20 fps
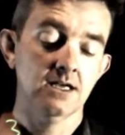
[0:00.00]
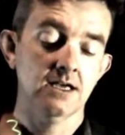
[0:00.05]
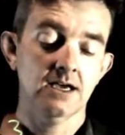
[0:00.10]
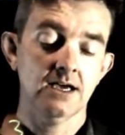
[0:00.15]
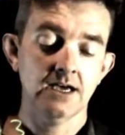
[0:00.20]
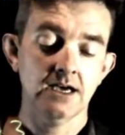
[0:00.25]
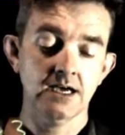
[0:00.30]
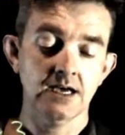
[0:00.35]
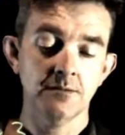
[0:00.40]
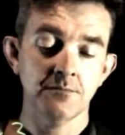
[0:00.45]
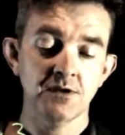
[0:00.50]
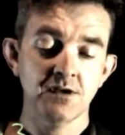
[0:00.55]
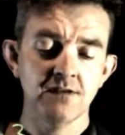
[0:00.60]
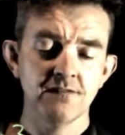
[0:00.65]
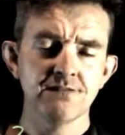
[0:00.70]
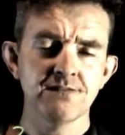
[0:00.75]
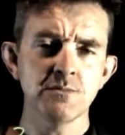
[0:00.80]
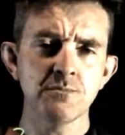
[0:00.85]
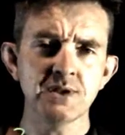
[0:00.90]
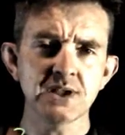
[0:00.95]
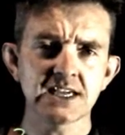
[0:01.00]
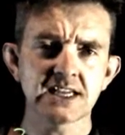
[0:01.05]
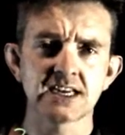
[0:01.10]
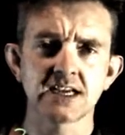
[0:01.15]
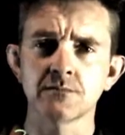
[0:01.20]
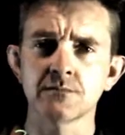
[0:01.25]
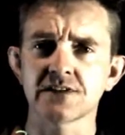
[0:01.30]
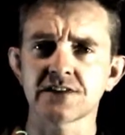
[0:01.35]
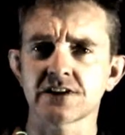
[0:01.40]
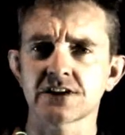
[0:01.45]
For bigger
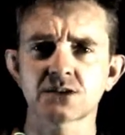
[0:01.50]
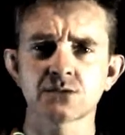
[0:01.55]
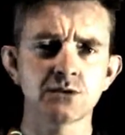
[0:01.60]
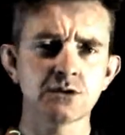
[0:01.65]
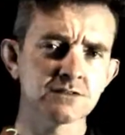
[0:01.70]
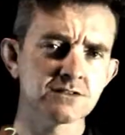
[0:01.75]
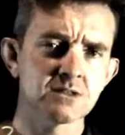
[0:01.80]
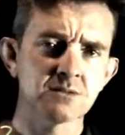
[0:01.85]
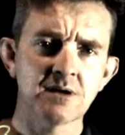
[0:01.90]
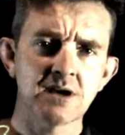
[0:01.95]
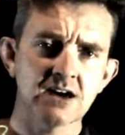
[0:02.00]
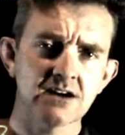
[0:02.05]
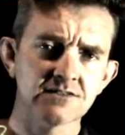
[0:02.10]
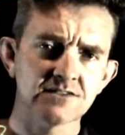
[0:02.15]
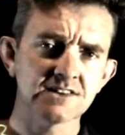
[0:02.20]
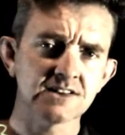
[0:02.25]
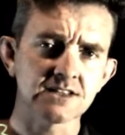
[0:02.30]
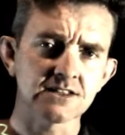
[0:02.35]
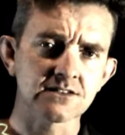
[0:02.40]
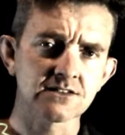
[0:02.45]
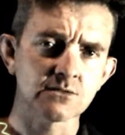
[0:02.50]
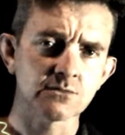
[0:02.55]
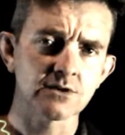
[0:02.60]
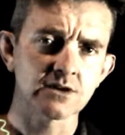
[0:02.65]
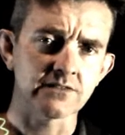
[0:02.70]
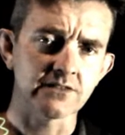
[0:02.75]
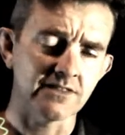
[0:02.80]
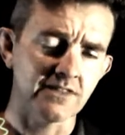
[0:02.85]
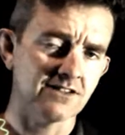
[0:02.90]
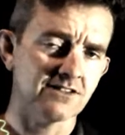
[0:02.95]
numbers, like 12 to the power of 6 or
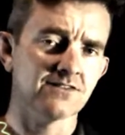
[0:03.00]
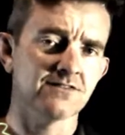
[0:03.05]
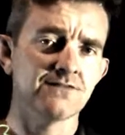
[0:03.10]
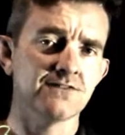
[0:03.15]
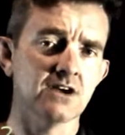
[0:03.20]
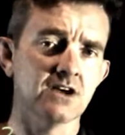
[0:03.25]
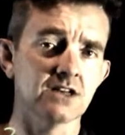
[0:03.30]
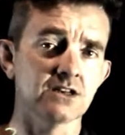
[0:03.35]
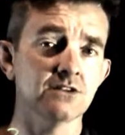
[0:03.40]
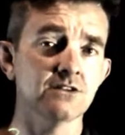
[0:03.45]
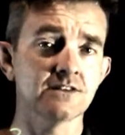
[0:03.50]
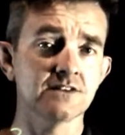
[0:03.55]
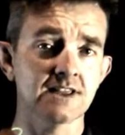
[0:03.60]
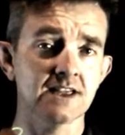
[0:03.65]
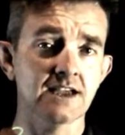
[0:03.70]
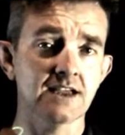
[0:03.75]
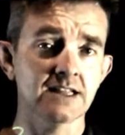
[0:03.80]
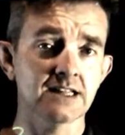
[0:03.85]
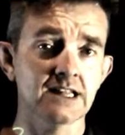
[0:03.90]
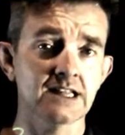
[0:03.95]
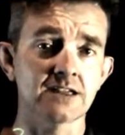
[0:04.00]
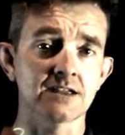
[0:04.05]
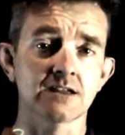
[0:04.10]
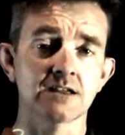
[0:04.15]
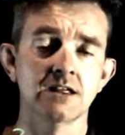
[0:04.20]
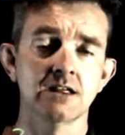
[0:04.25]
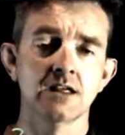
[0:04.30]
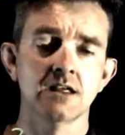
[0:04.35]
whatever, that's fine, use a calculator.